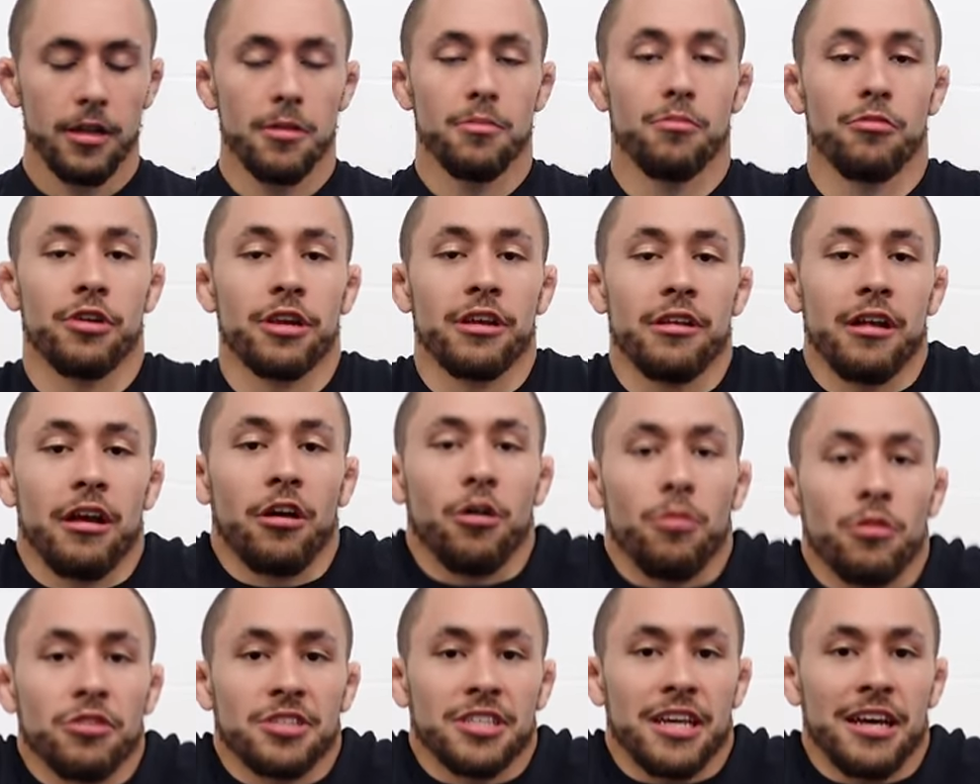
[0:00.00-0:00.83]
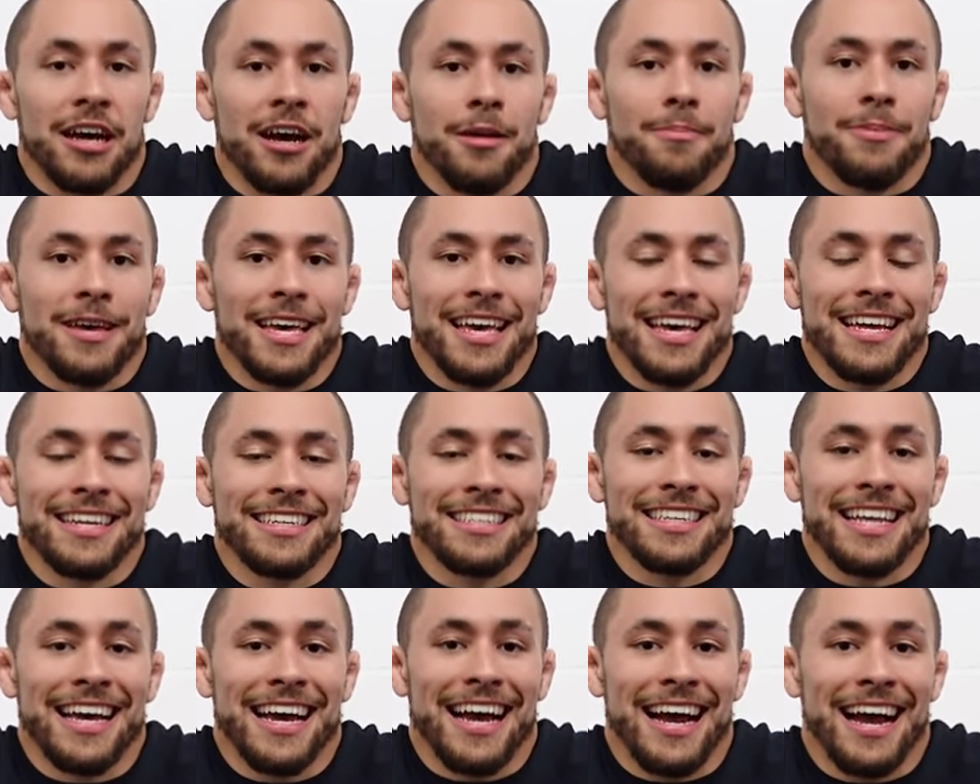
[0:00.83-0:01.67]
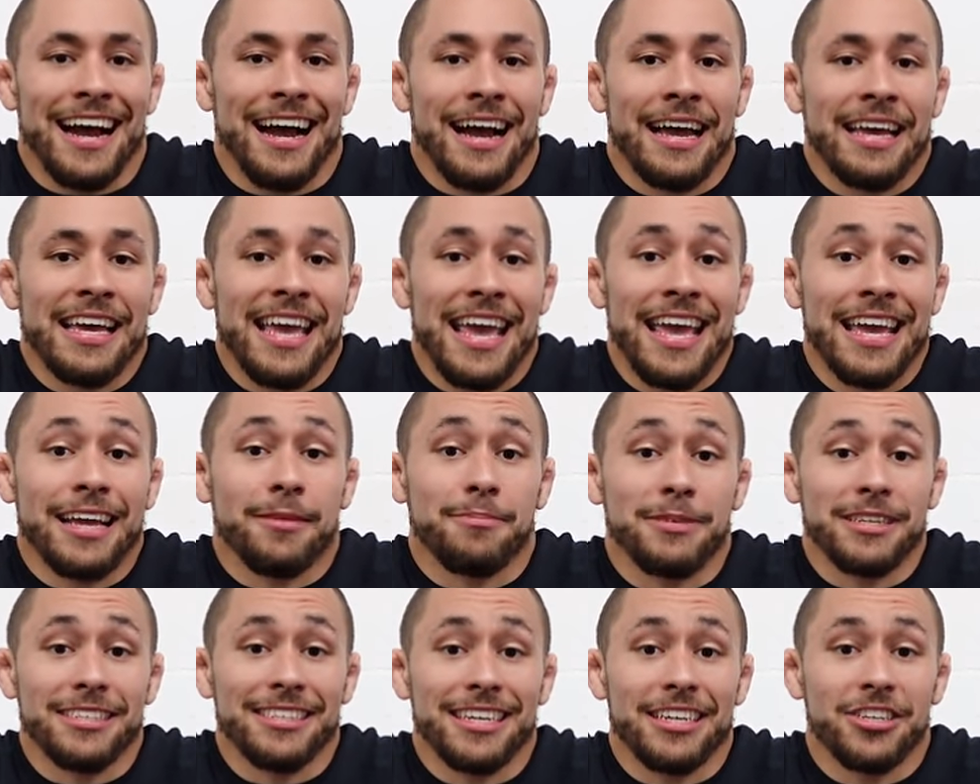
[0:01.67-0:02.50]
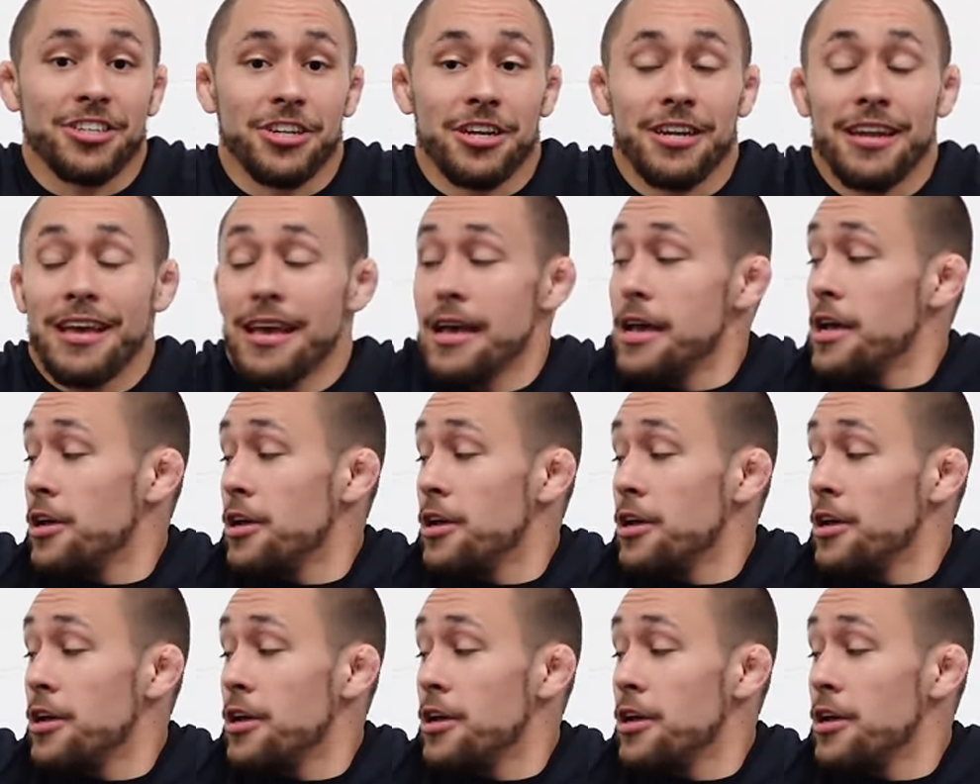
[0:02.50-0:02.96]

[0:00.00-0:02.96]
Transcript: bring your elbows up into that high hang position.